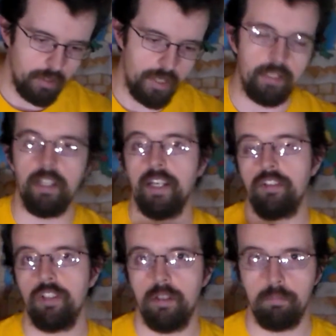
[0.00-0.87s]
And like I
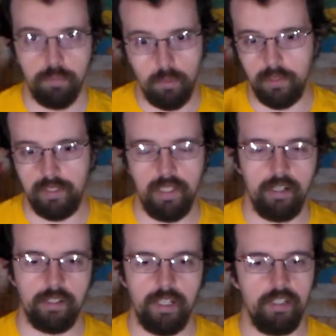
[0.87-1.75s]
said, probably a
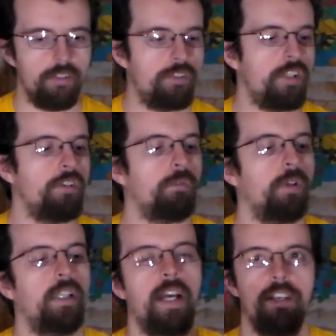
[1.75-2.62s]
lot of kids didn't
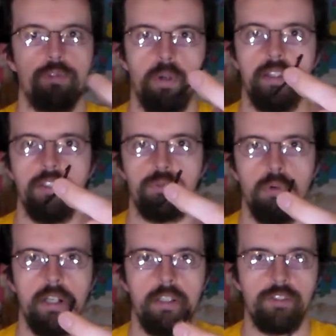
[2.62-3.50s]
realize what this
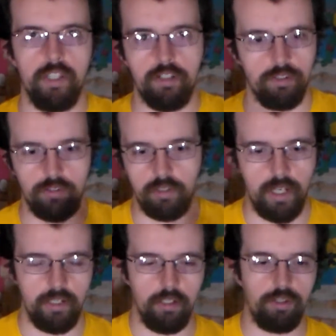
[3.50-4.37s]
was and they just
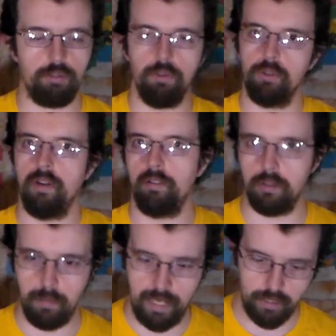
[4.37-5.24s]
kind of threw it away with
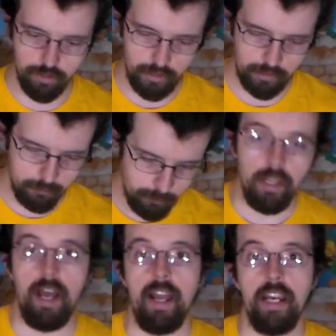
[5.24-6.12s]
the packaging.
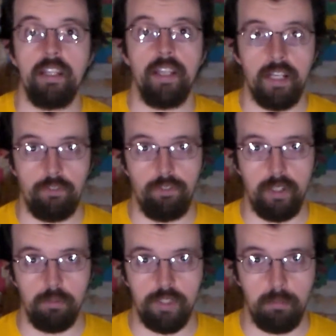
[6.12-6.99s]
I
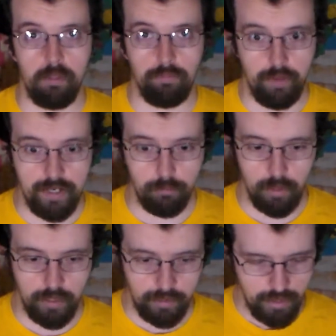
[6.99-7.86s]
thankfully was able to find
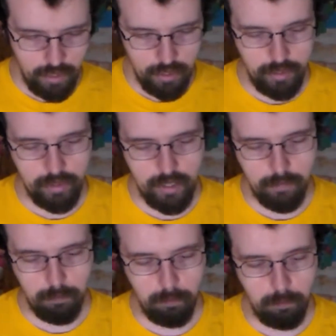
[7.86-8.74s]
one in
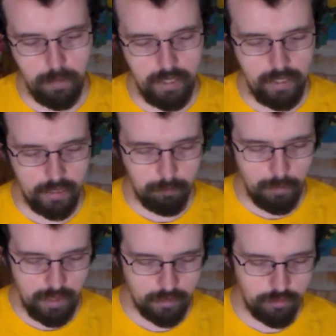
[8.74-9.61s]
a big
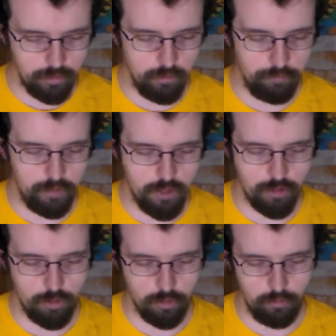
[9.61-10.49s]
box of
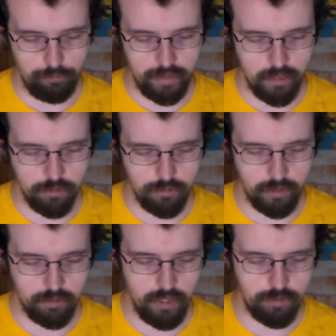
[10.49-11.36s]
Ninja Turtle figures and
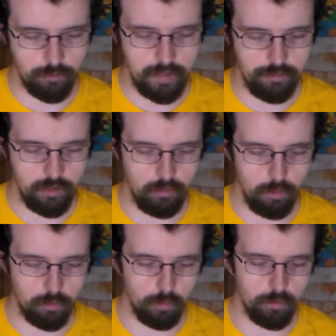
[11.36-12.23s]
accessories at a
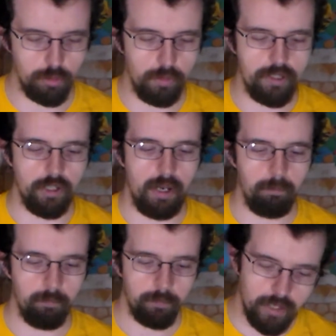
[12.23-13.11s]
local toy
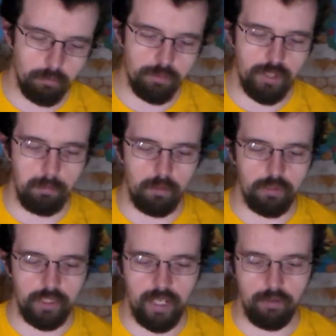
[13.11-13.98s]
shop and was able
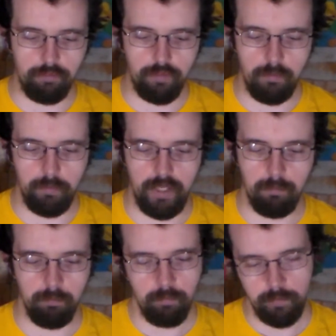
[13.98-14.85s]
to get it from
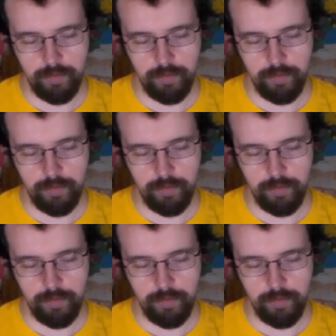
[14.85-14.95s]
them.